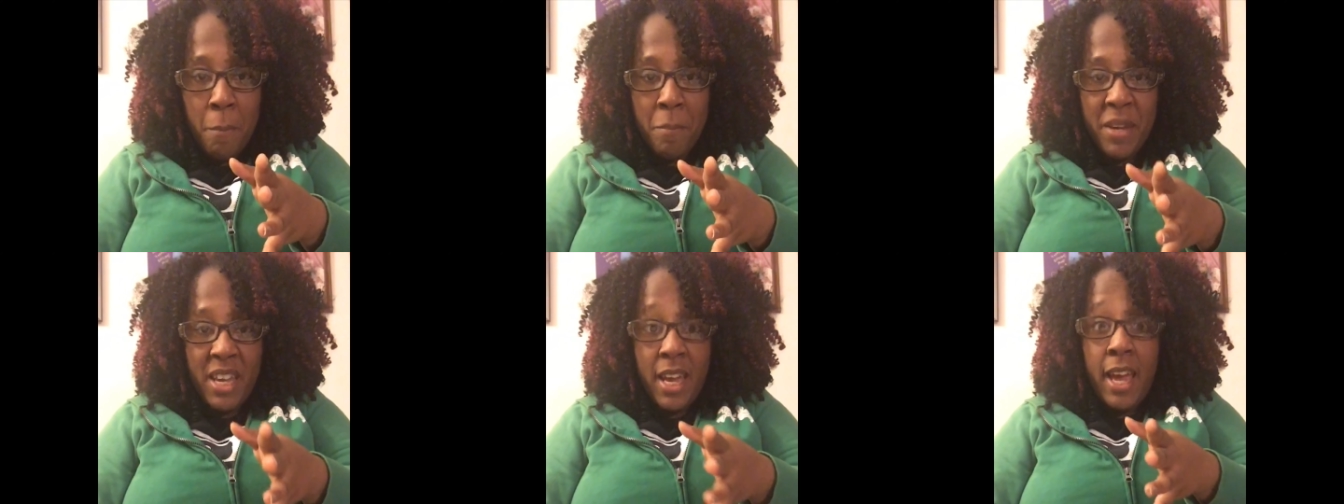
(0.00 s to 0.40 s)

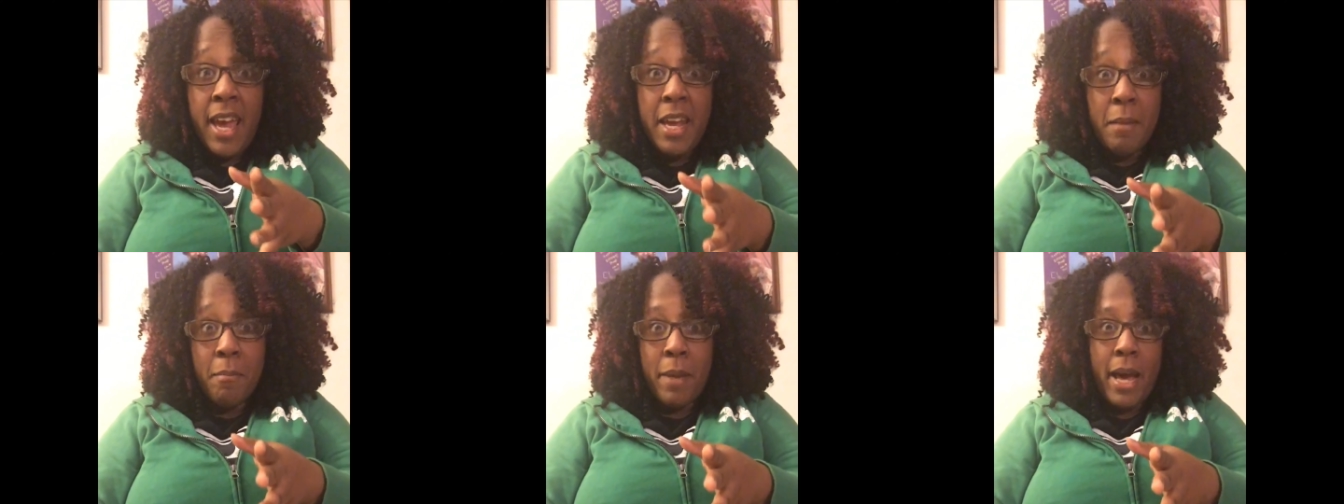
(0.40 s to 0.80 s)
being
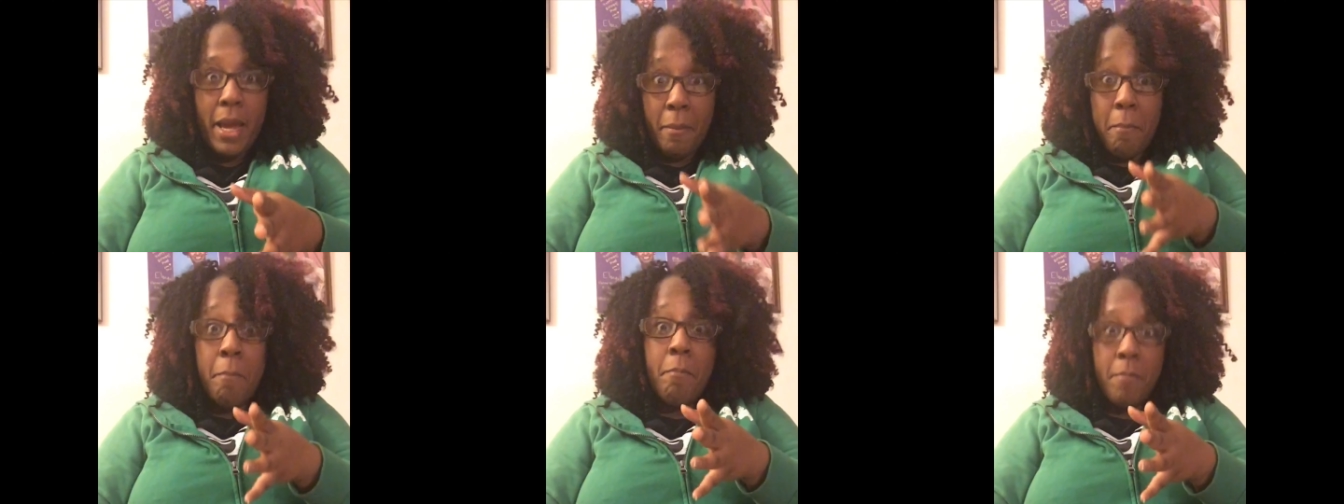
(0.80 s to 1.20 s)
in my
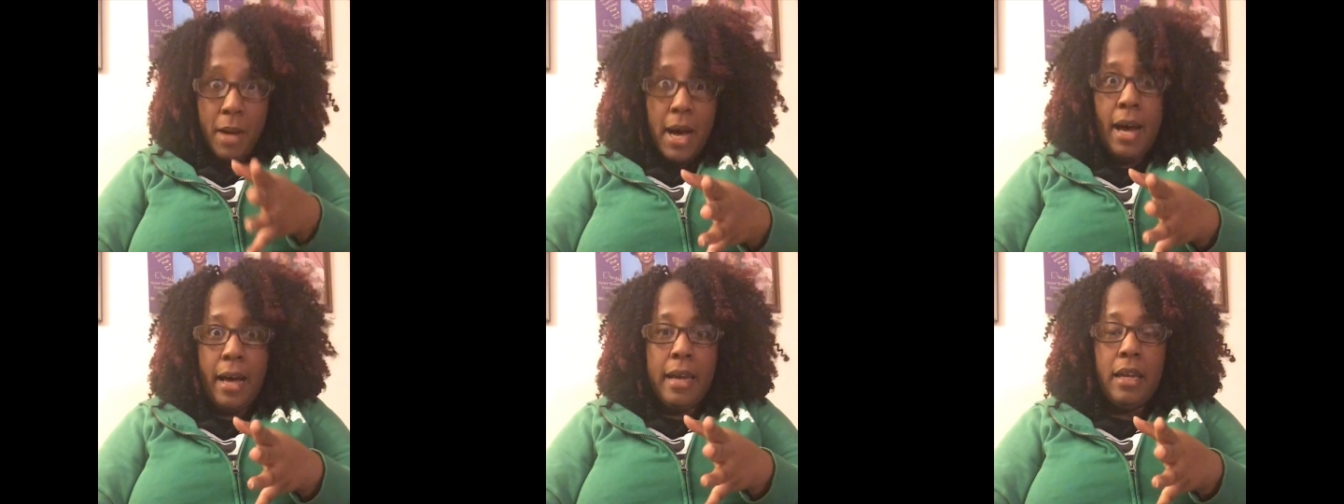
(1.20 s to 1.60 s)

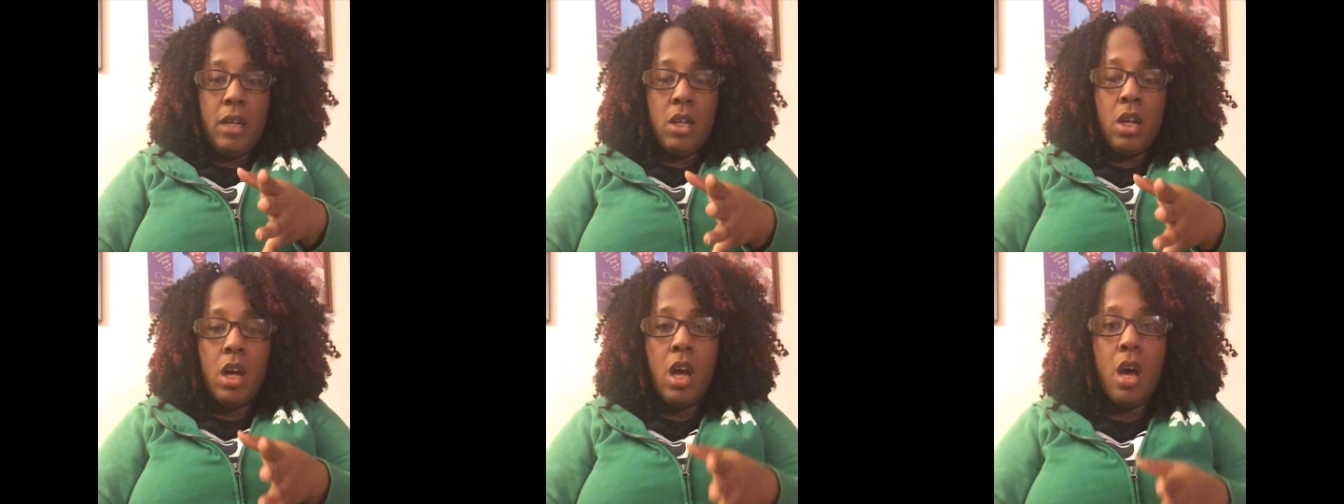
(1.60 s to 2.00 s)
mind,